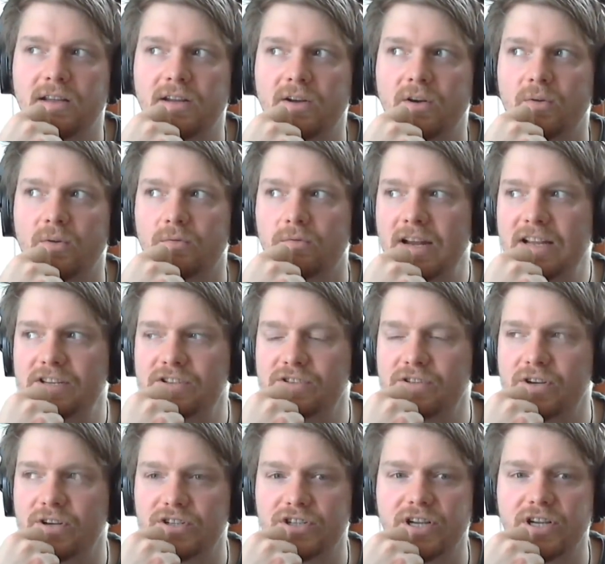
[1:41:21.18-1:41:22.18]
you know,
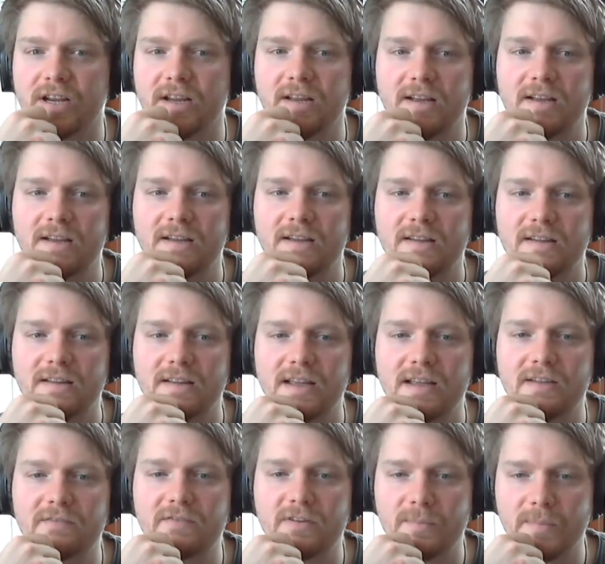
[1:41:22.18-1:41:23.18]
researching
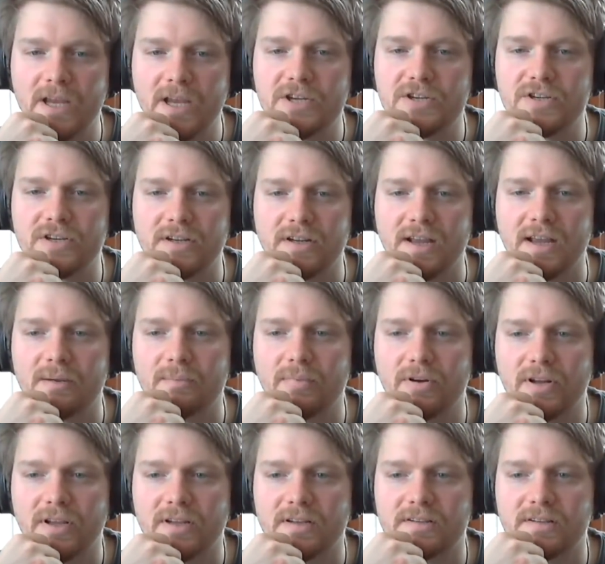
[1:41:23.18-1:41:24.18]
information and
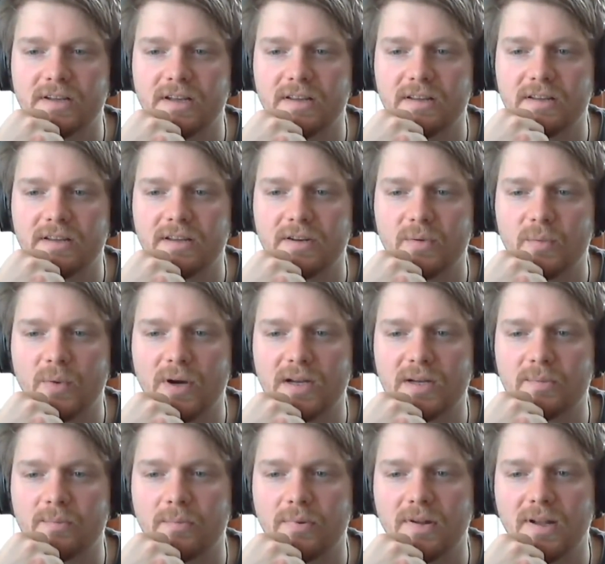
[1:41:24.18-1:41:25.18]
putting it together in
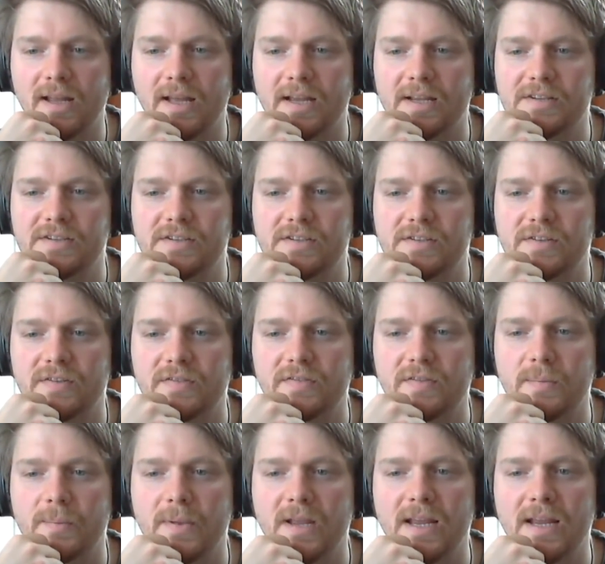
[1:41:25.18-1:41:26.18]
one place,
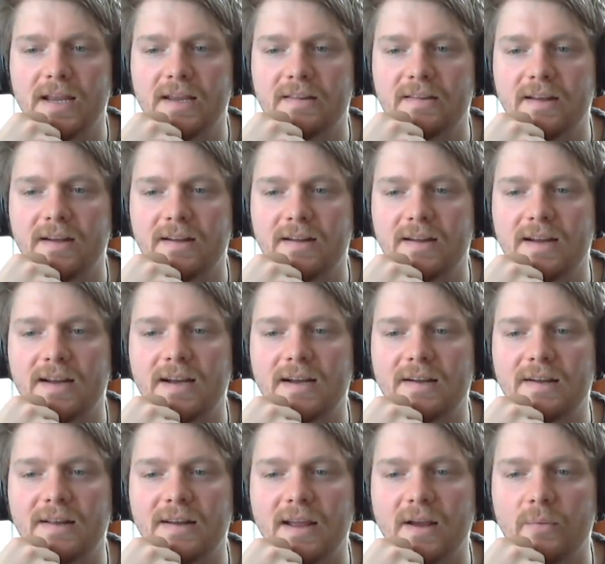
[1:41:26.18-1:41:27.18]
for me,
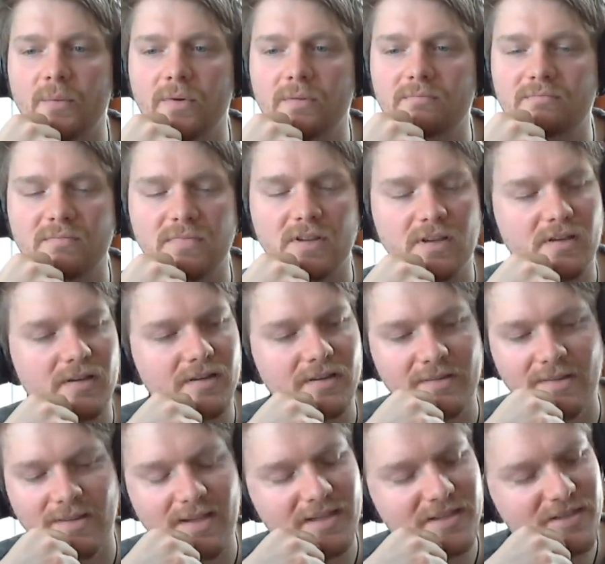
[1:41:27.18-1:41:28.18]
like,
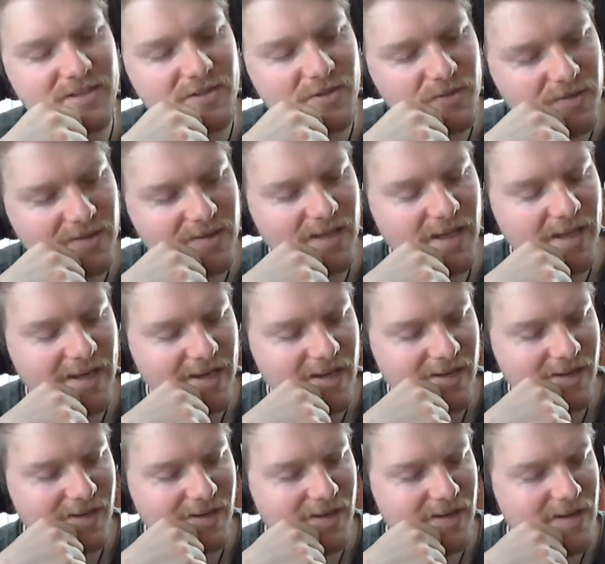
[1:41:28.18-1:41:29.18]
it's so, like,
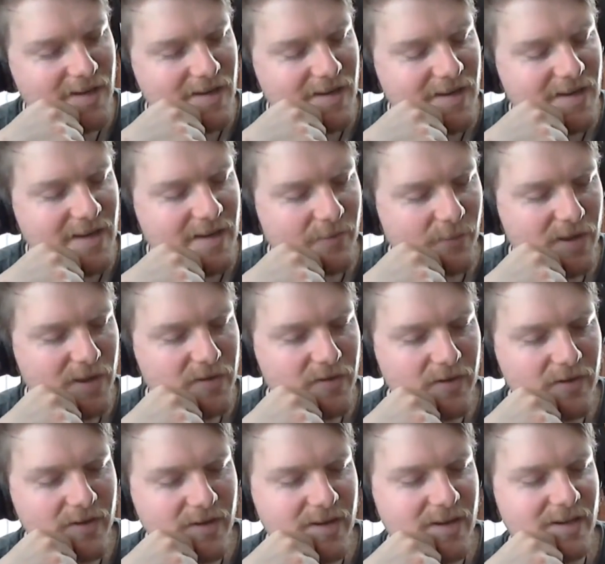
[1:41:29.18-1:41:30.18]

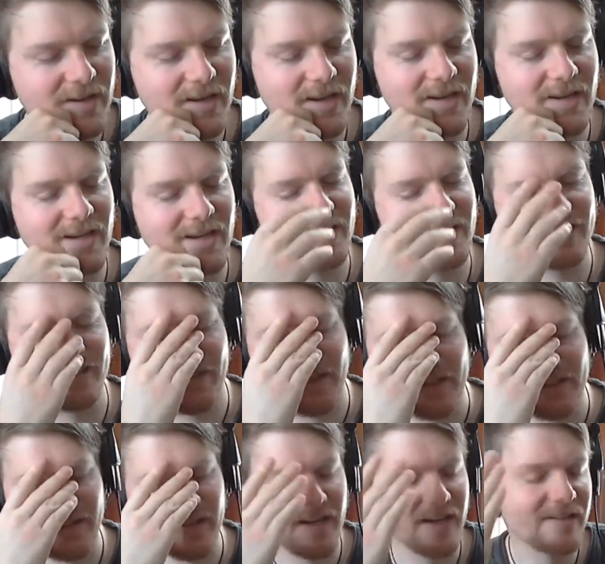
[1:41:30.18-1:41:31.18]
whether or not it's
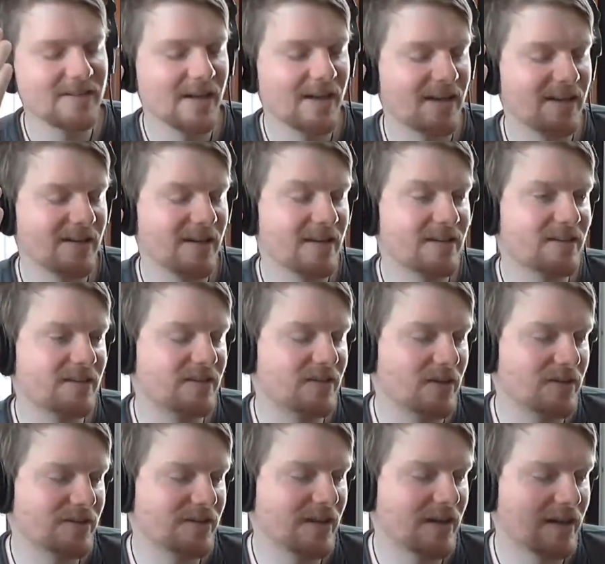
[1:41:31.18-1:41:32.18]
doxing, it's like it's
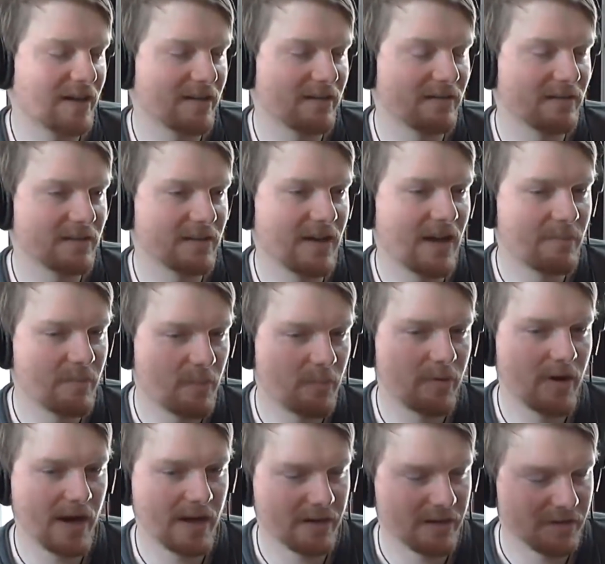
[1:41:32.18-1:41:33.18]
doxing type
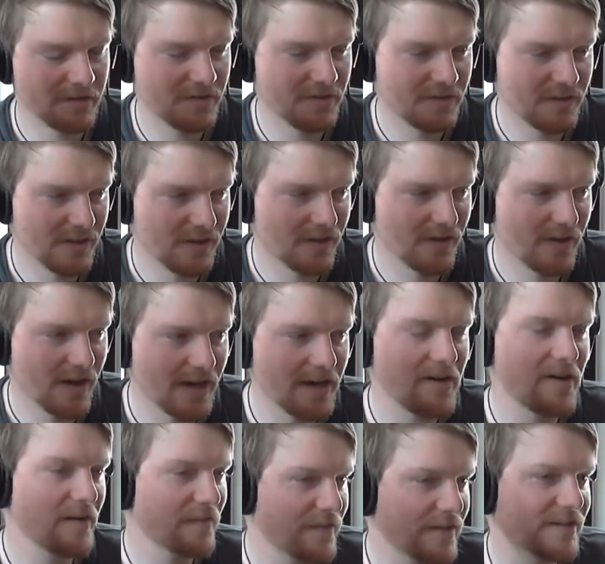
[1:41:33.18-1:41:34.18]
practice, you know. I
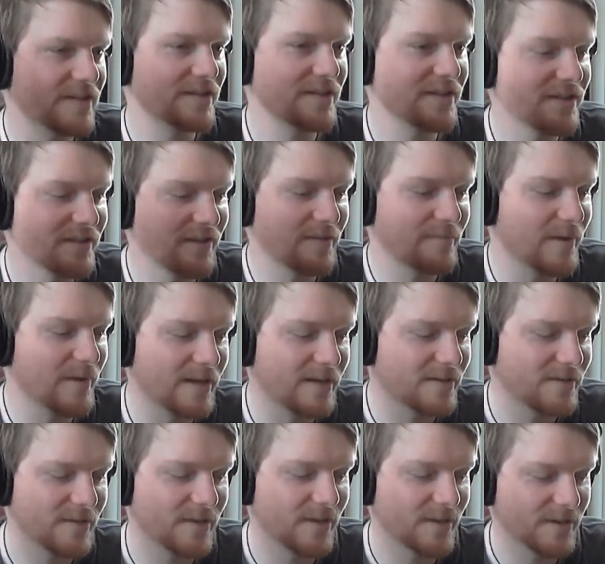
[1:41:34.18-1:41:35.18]
don't know if this is not
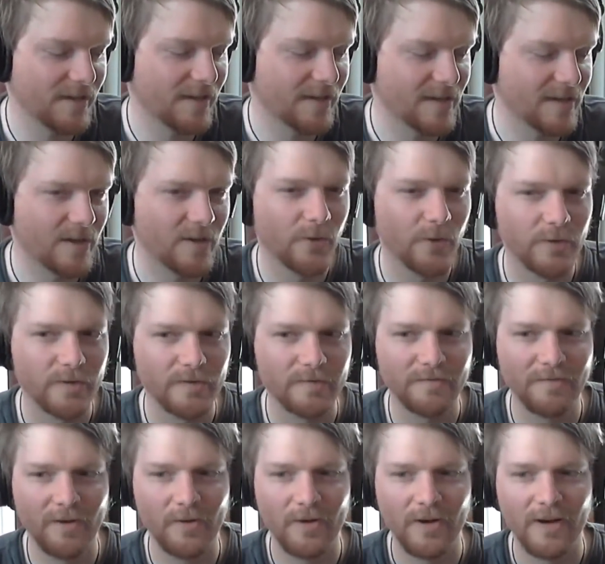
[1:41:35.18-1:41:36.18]
being discussed in like a court
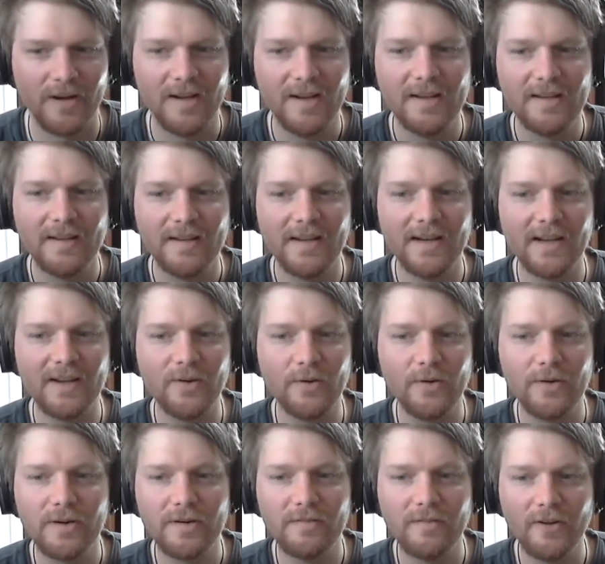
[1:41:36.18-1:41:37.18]
of law. In a
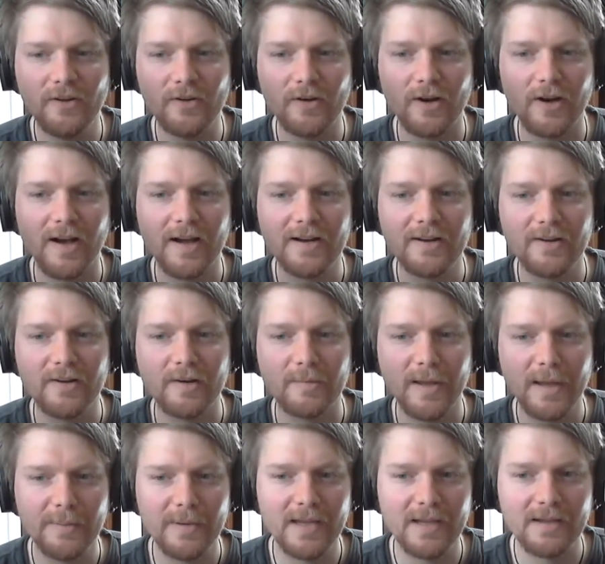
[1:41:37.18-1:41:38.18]
court of law, I don't know,
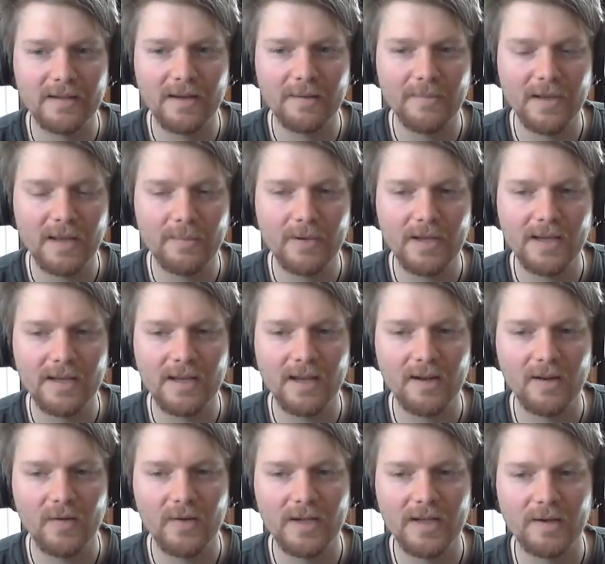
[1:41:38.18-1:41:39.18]
maybe
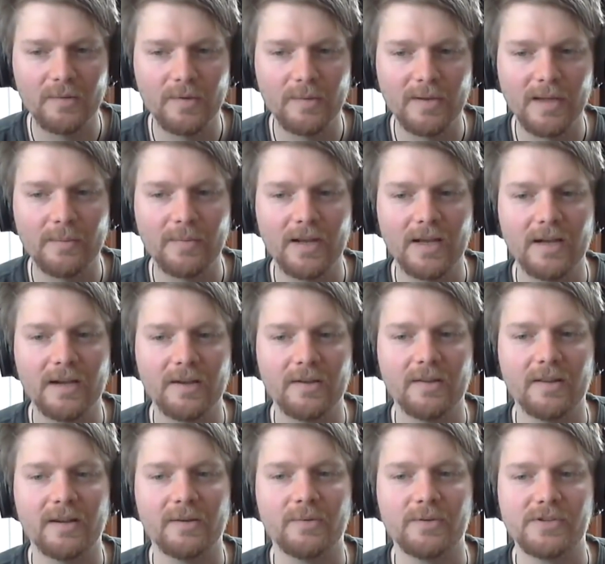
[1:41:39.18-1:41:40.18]
a lawyer would be able to
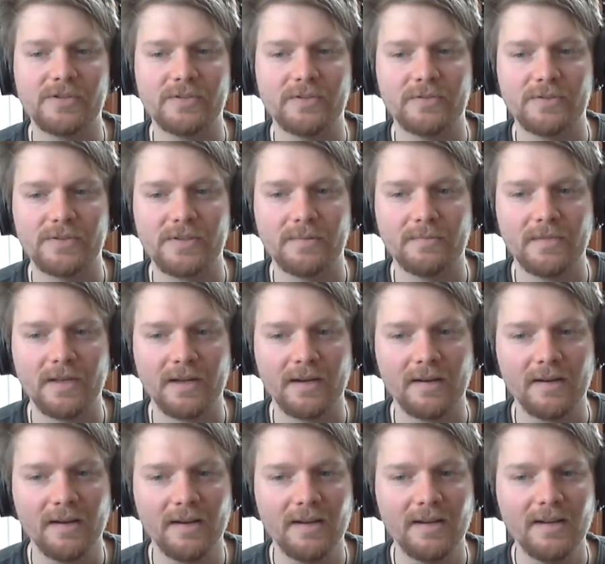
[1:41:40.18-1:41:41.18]
argue that it wasn't or something.
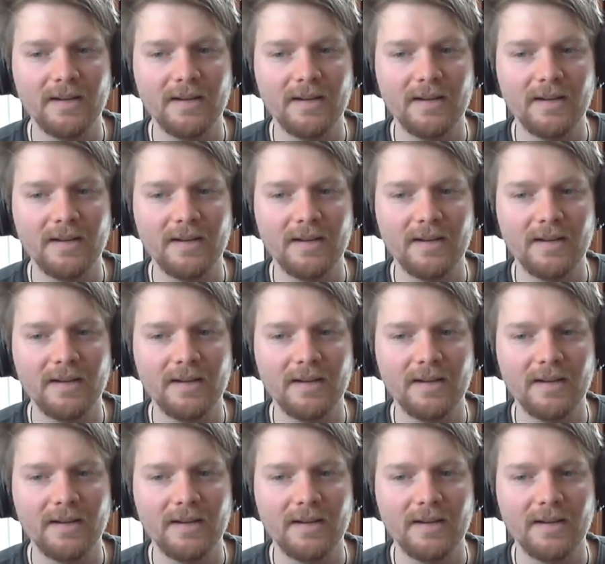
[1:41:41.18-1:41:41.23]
